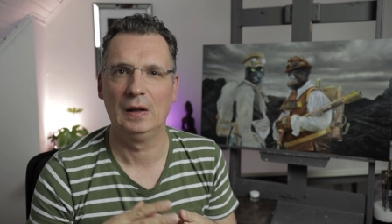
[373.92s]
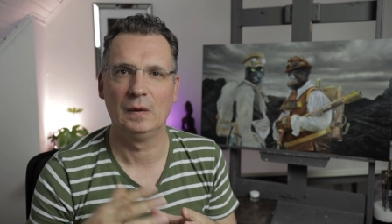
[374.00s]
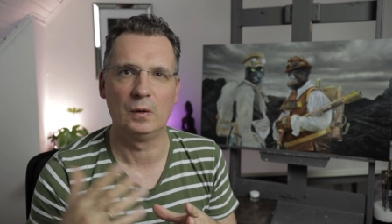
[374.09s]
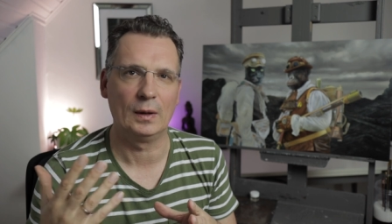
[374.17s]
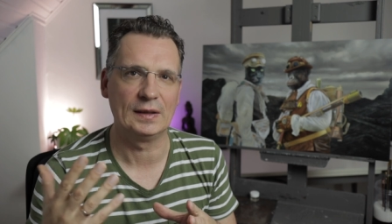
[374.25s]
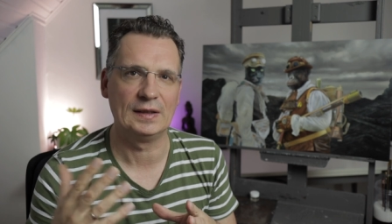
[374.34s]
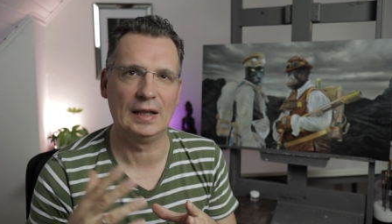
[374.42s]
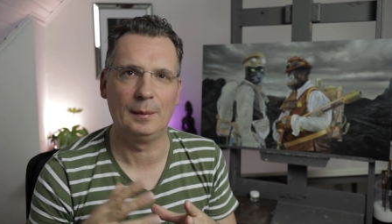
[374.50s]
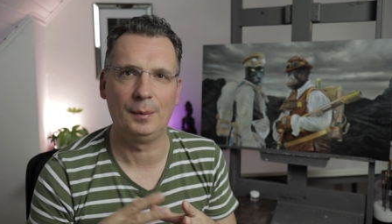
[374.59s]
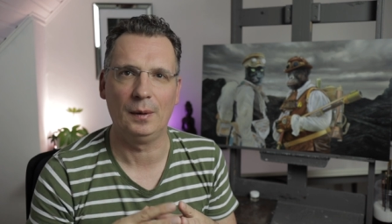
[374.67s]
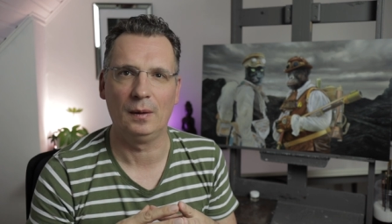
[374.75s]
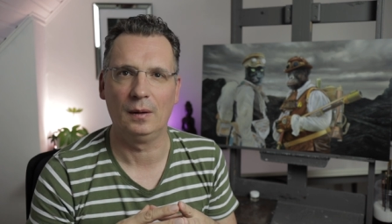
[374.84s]
For
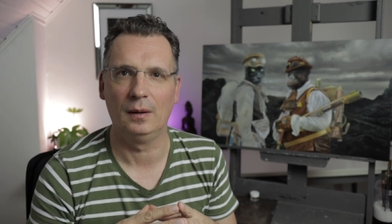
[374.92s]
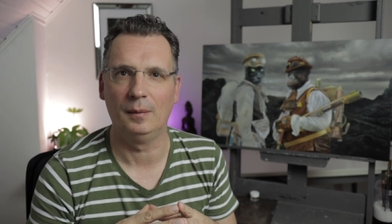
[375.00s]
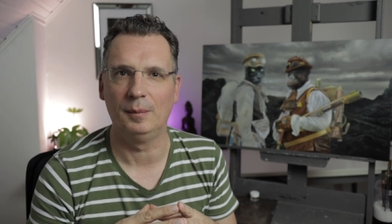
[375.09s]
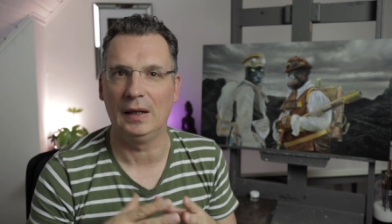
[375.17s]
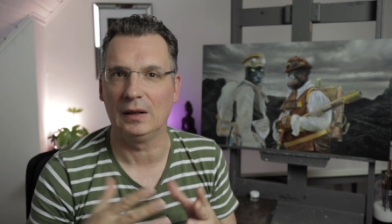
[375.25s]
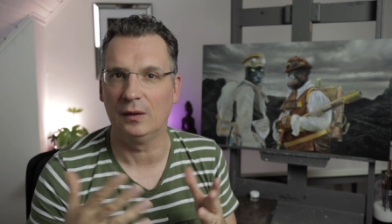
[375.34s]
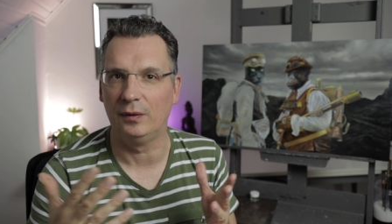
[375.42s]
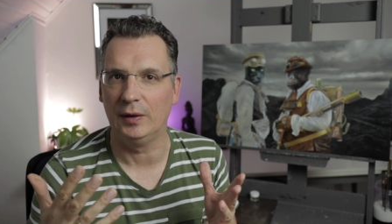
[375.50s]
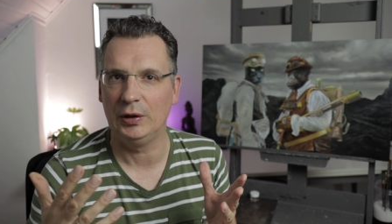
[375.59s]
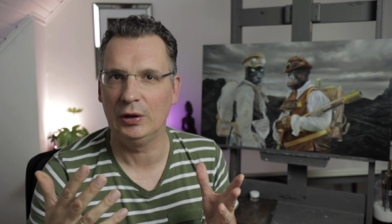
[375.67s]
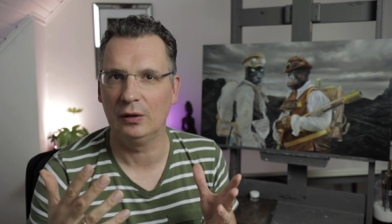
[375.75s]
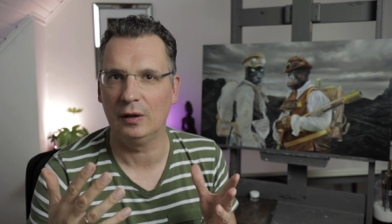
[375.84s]
example, make a
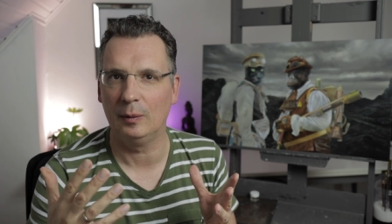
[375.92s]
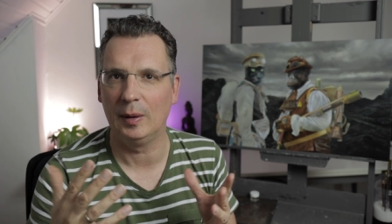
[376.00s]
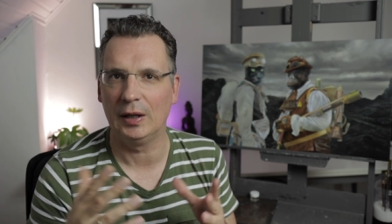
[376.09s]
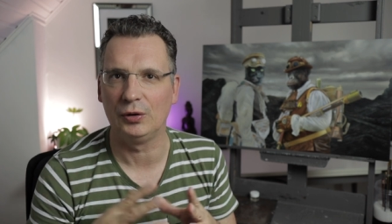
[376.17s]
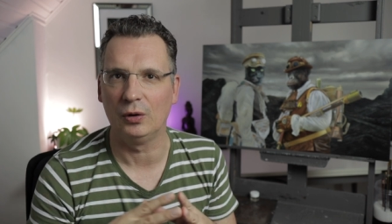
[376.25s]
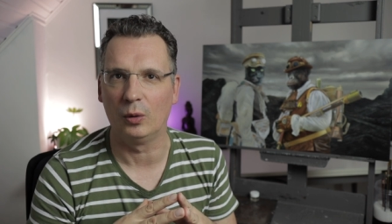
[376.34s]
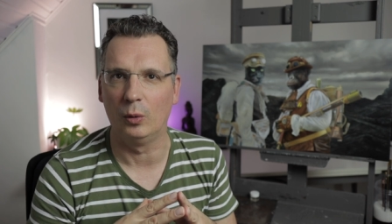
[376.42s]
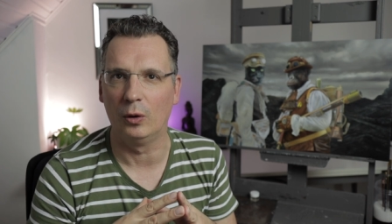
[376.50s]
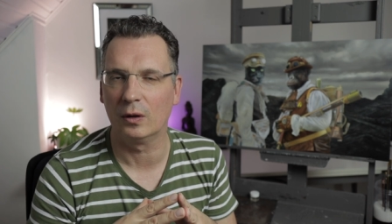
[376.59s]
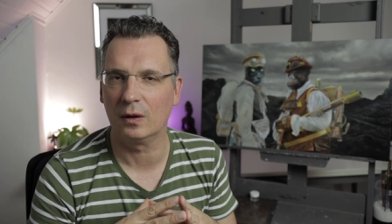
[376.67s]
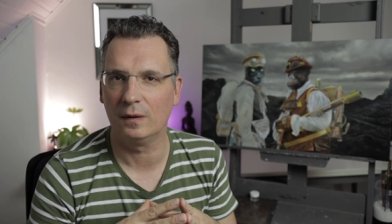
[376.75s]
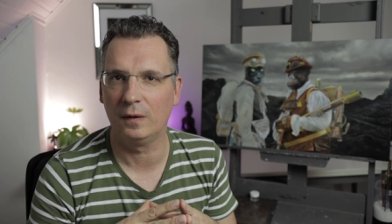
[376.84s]
video about your
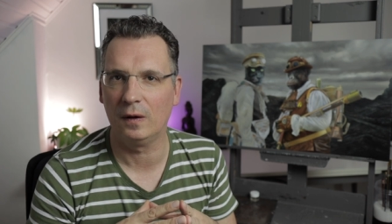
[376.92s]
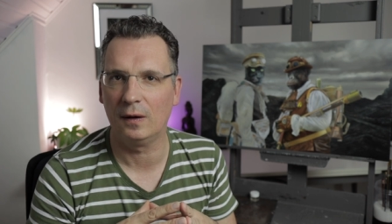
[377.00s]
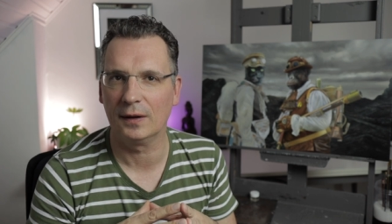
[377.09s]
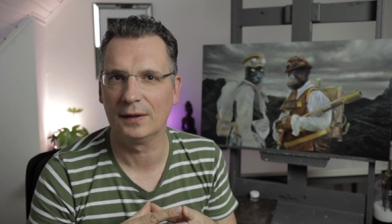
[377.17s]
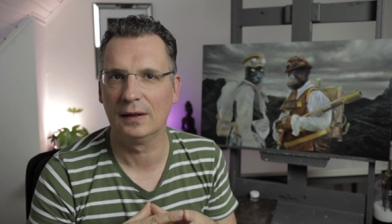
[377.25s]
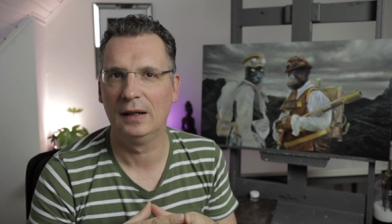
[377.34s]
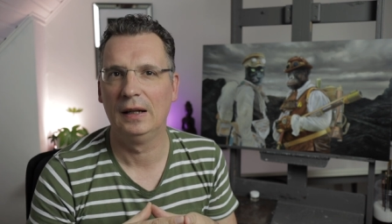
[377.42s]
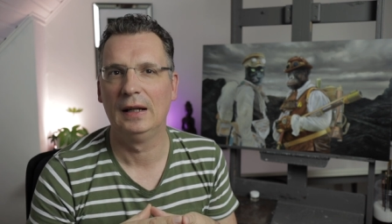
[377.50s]
work of art,